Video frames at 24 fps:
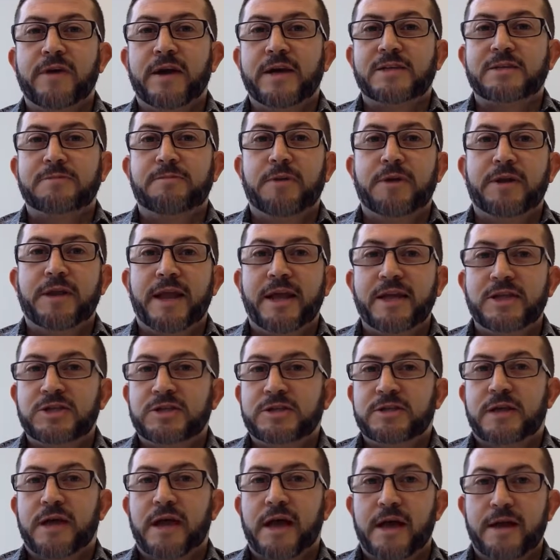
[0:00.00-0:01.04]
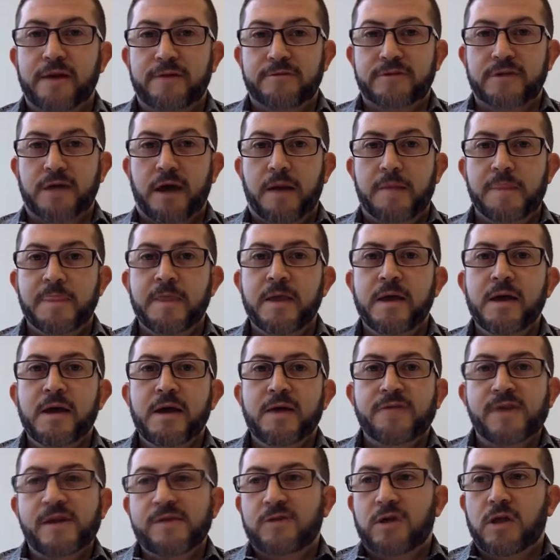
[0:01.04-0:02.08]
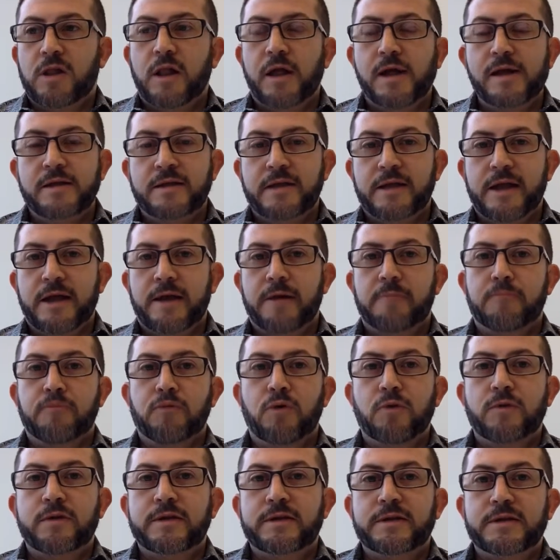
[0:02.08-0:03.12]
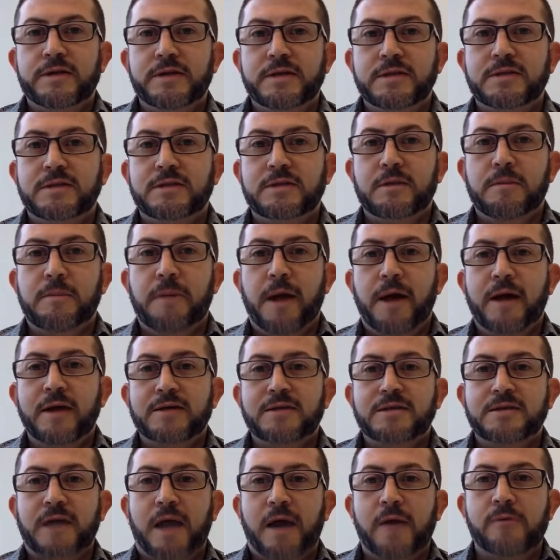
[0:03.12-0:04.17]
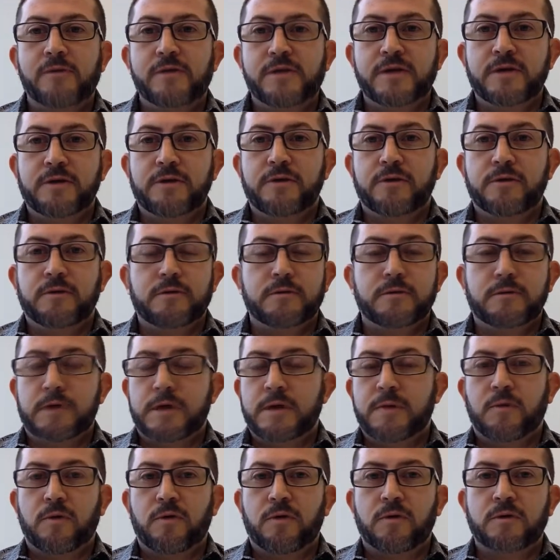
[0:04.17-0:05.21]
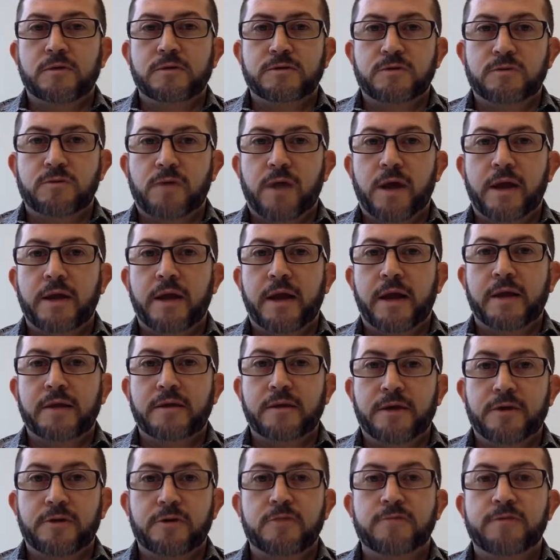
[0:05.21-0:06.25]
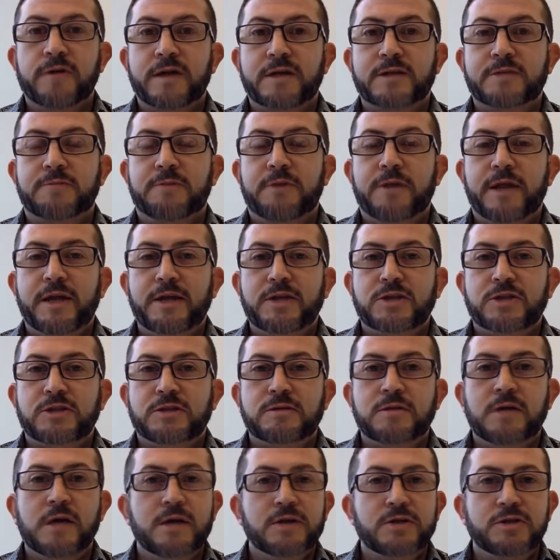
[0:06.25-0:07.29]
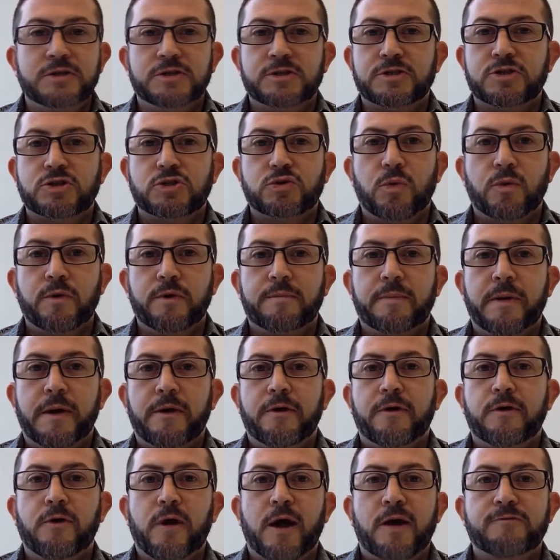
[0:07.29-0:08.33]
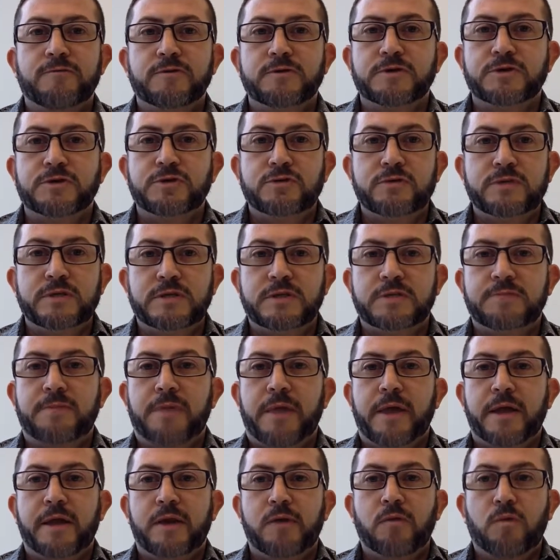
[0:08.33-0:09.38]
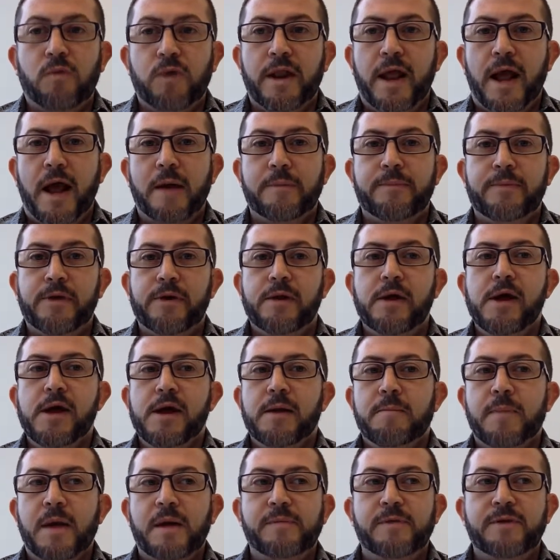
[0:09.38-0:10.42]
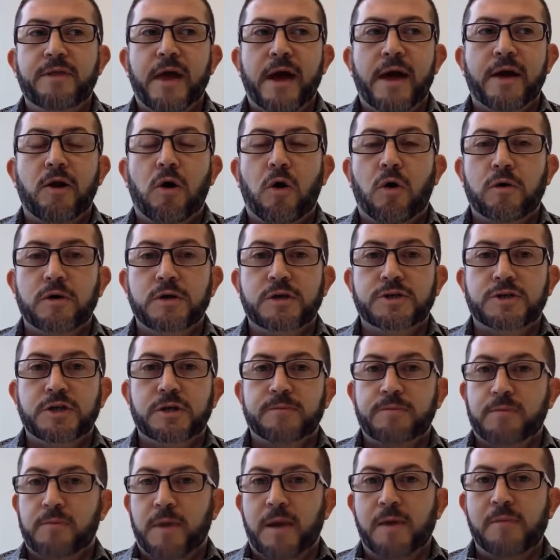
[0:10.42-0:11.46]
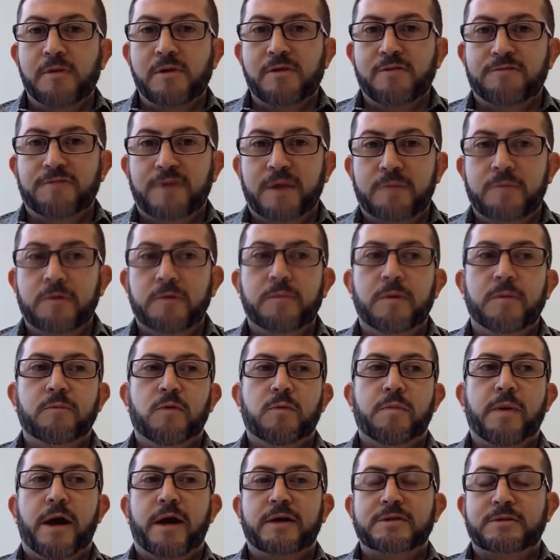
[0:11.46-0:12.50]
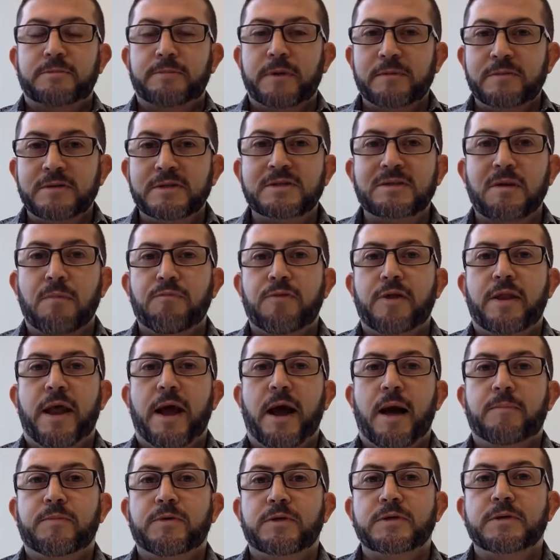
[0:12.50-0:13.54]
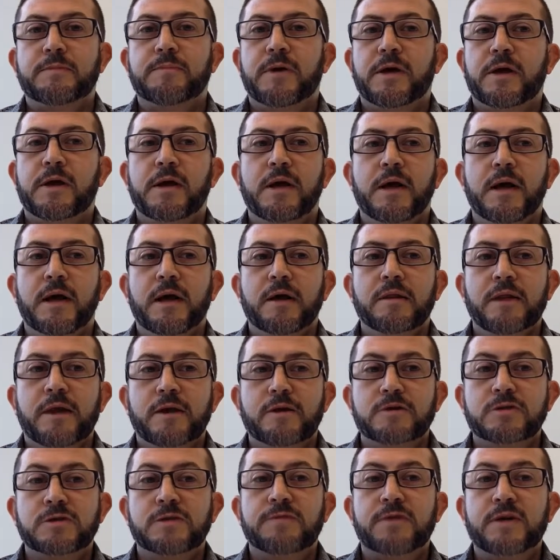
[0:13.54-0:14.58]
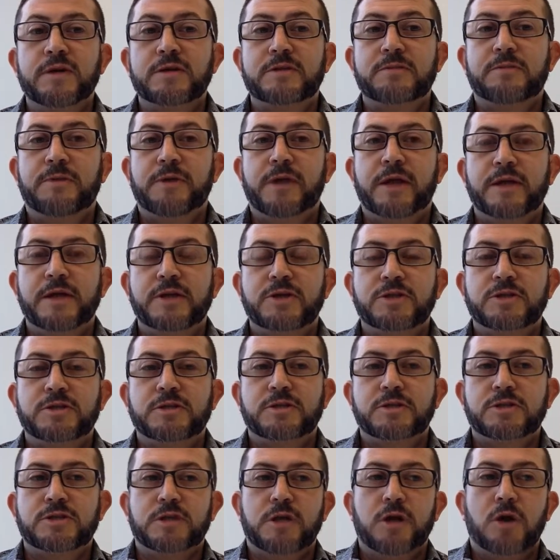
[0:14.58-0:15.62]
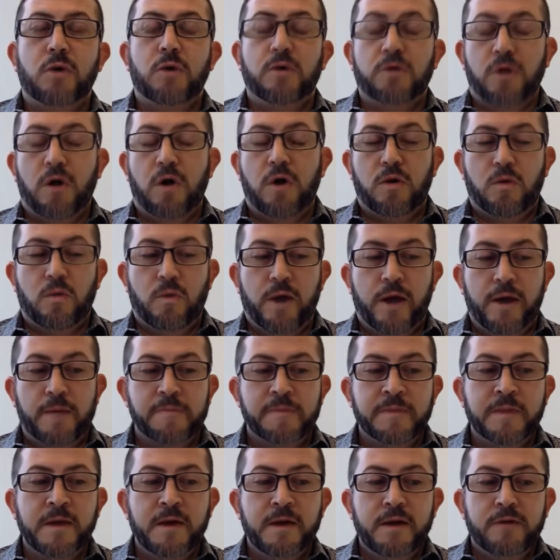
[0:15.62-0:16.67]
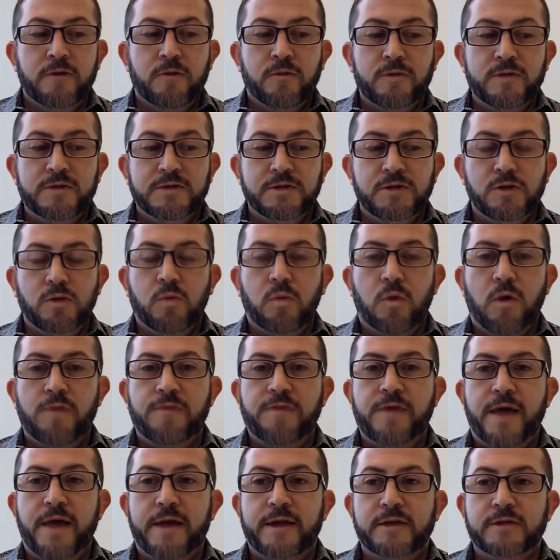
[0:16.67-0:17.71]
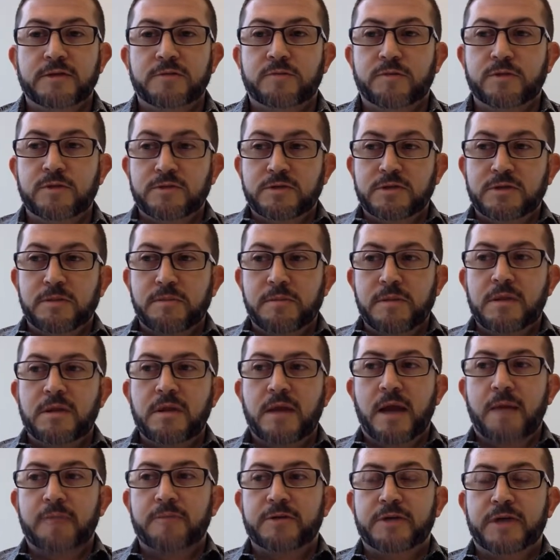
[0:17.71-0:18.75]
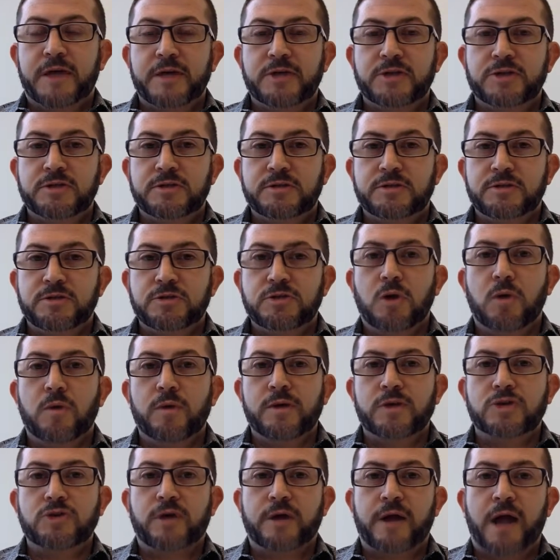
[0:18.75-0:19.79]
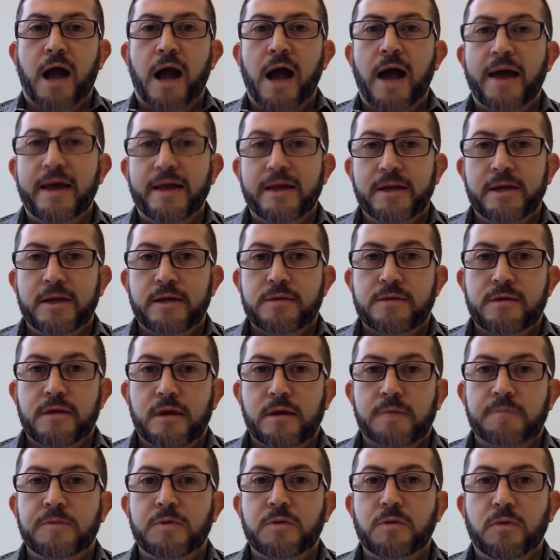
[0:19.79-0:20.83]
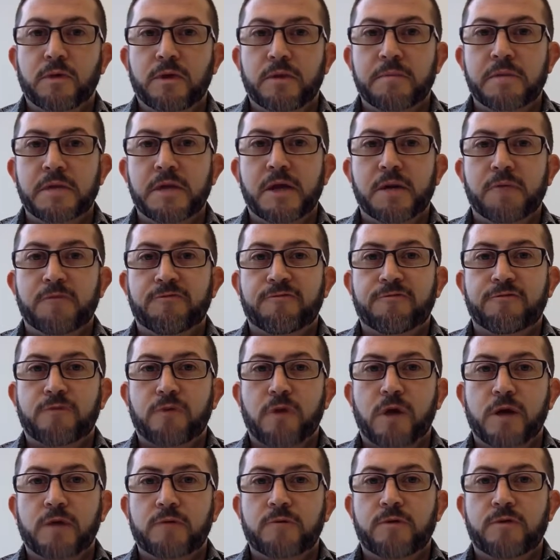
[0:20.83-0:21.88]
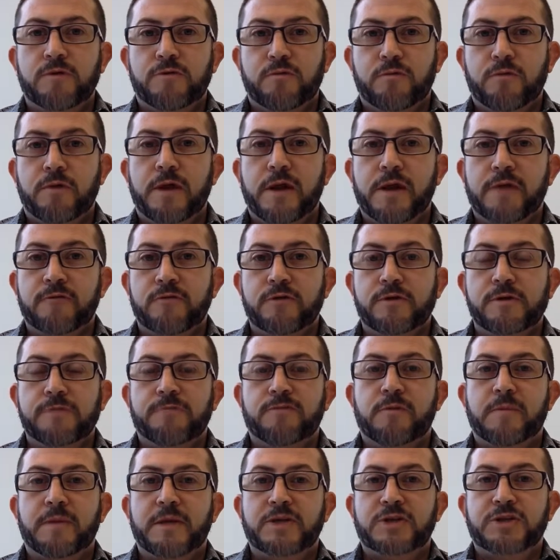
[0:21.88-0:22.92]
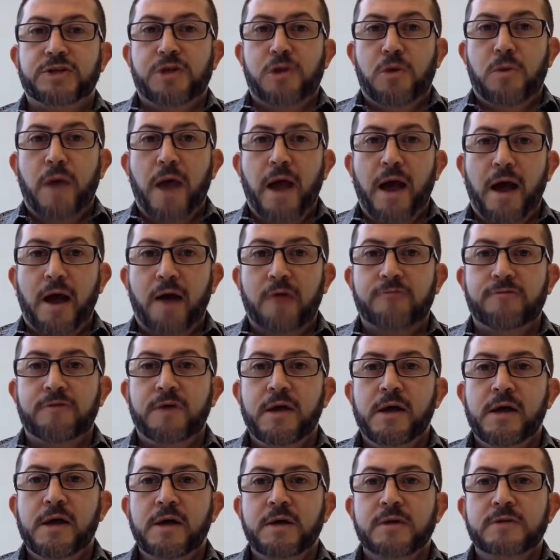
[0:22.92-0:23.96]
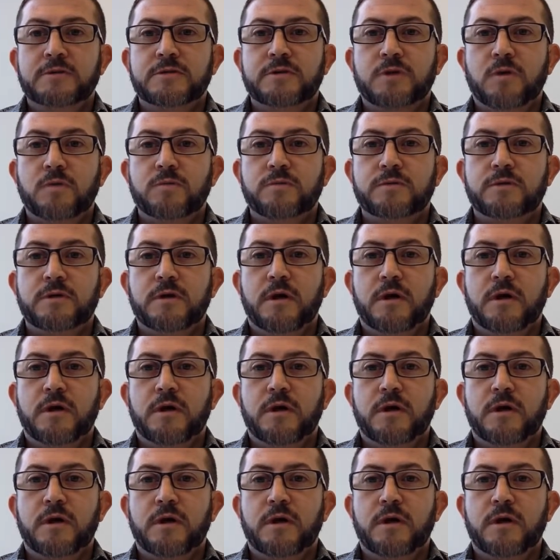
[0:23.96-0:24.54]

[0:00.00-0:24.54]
explanation ahead of time. If I have a client that had a broken lease in the past, I would get him or her to write a letter of explanation, just a short paragraph or two explaining what happened. Maybe they had a hardship, maybe a family member passed, maybe something happened, but letters of explanation should go a long way. The reason you want that is when you submit the applications, you don't want to try to hide anything. You want to be upfront with whatever information you have. So